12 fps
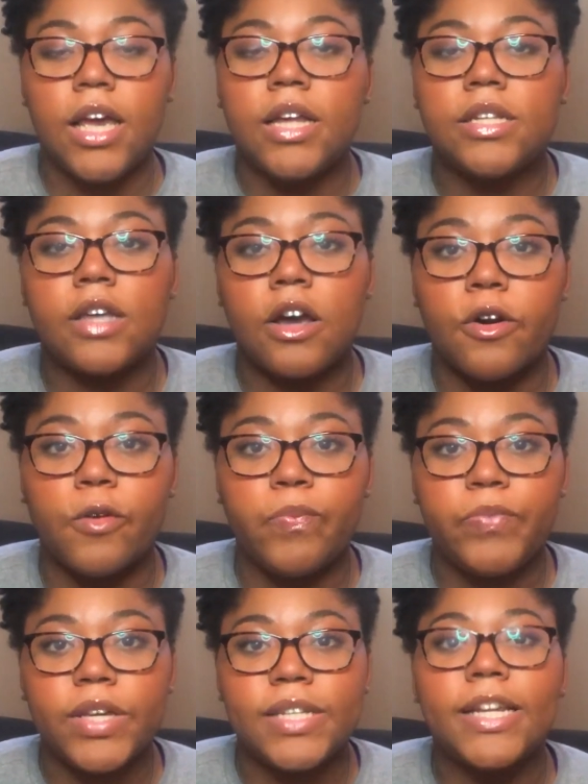So
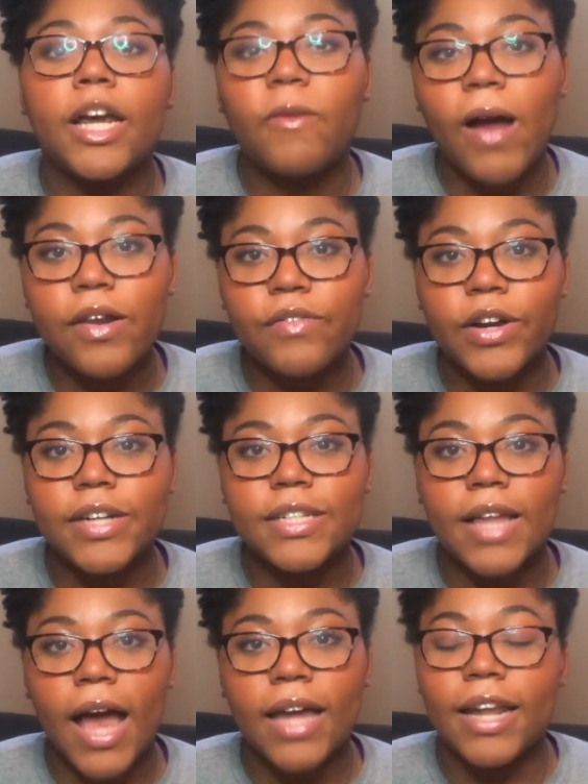stick around if you're into
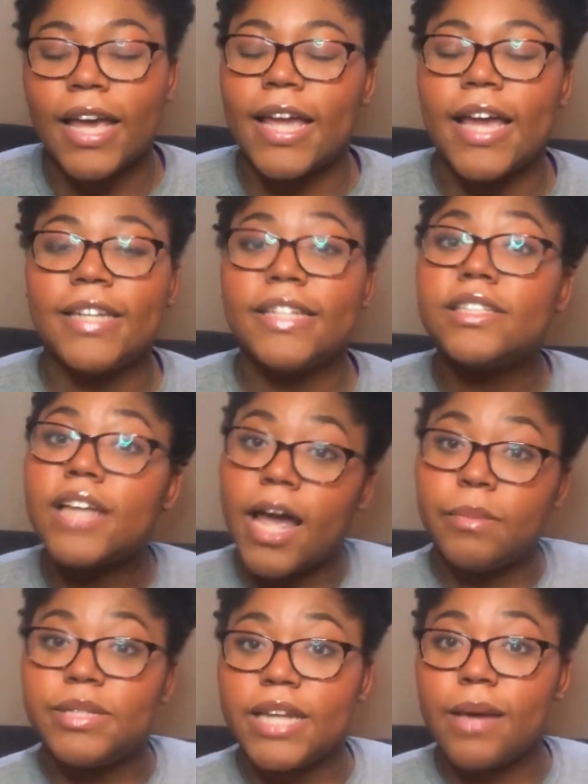that. Again,
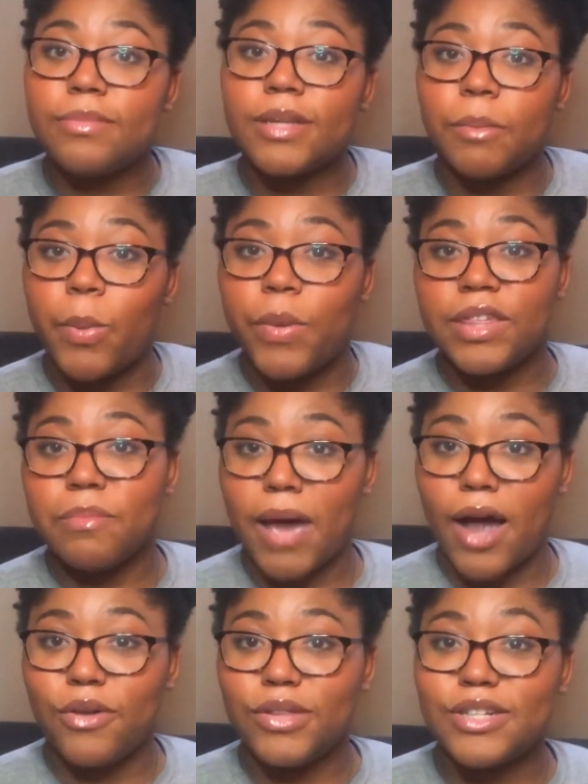timestamps, I'm gonna put them
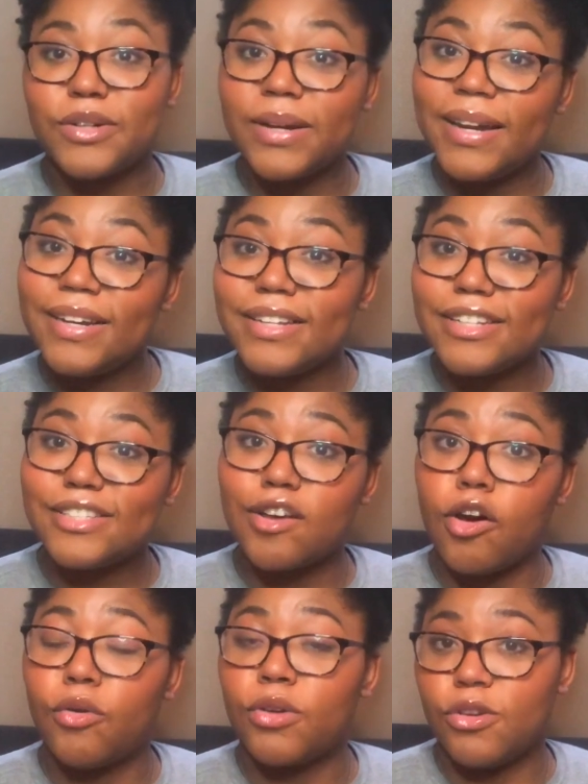back on the screen
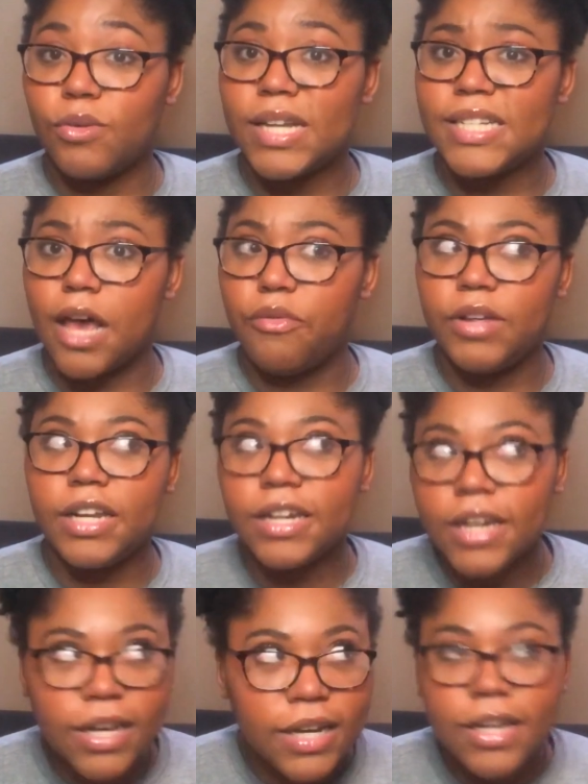so you can definitely
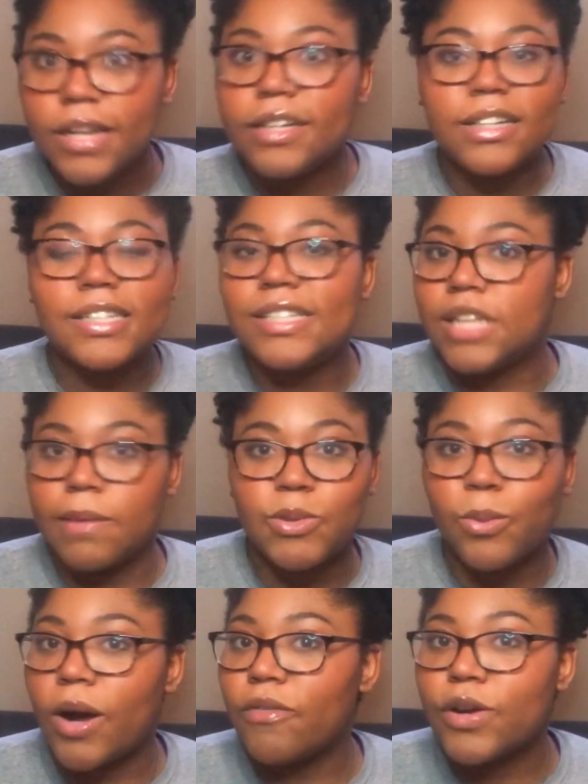skip to
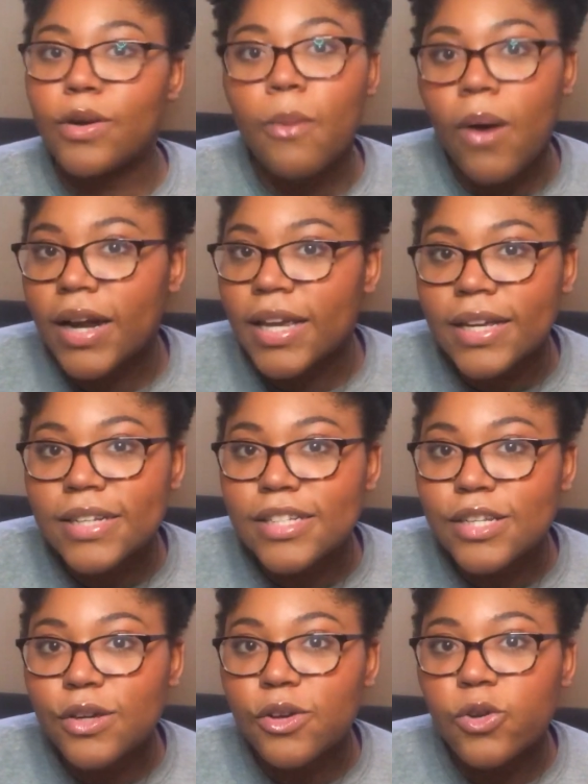wherever you're wanting
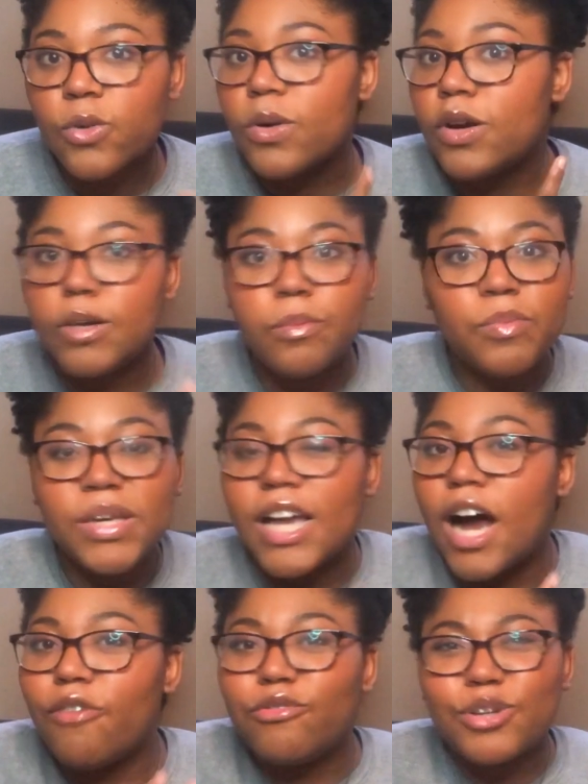to be
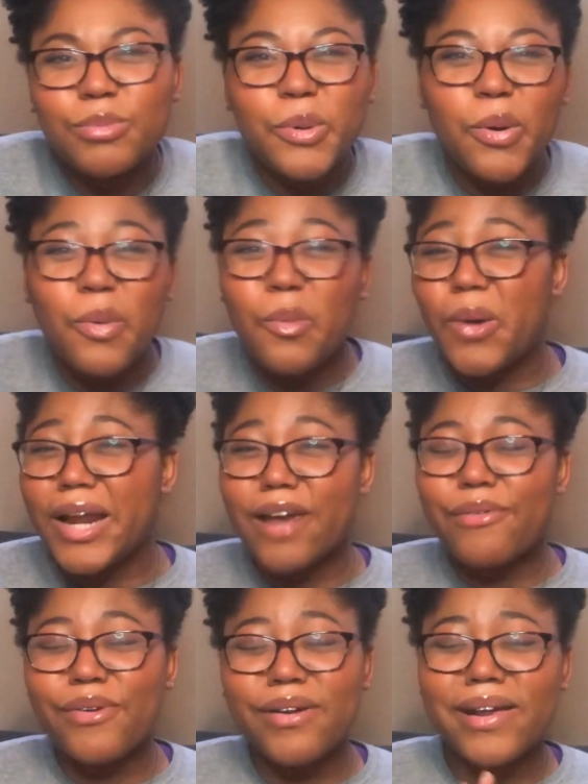comfortable,
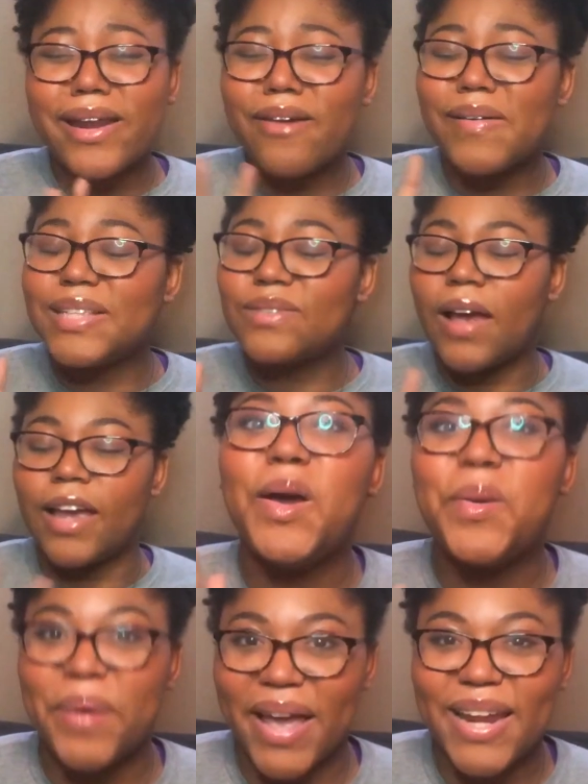whatever, you know, it's fine.
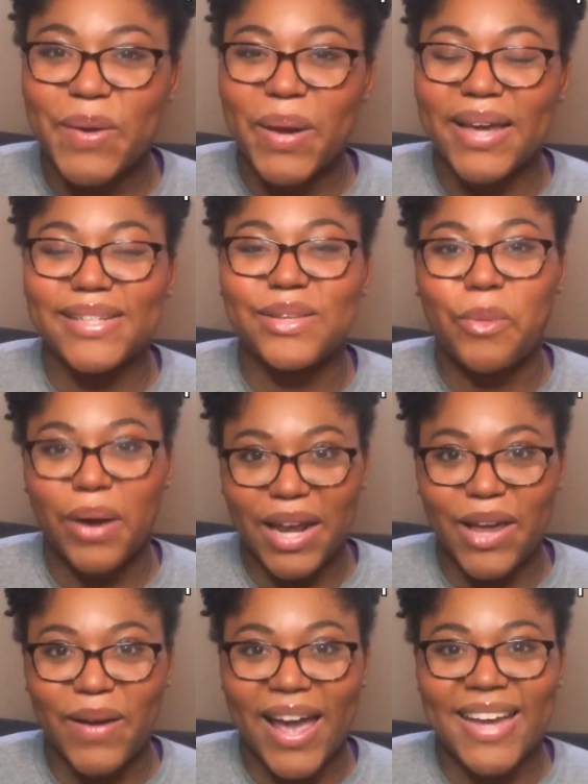But anyways, we're gonna
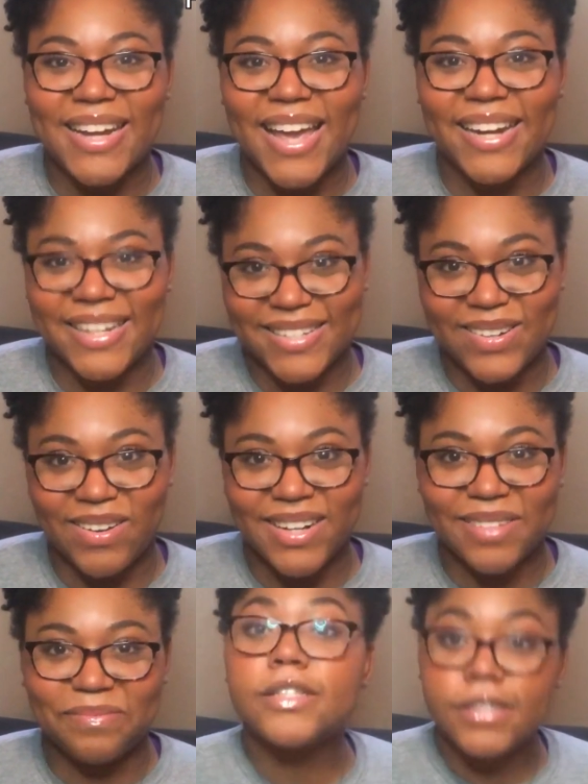go ahead and get
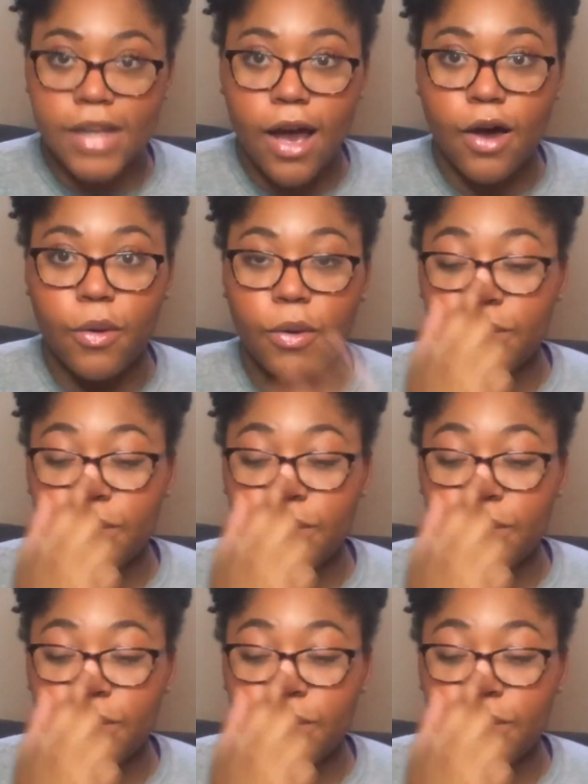started. So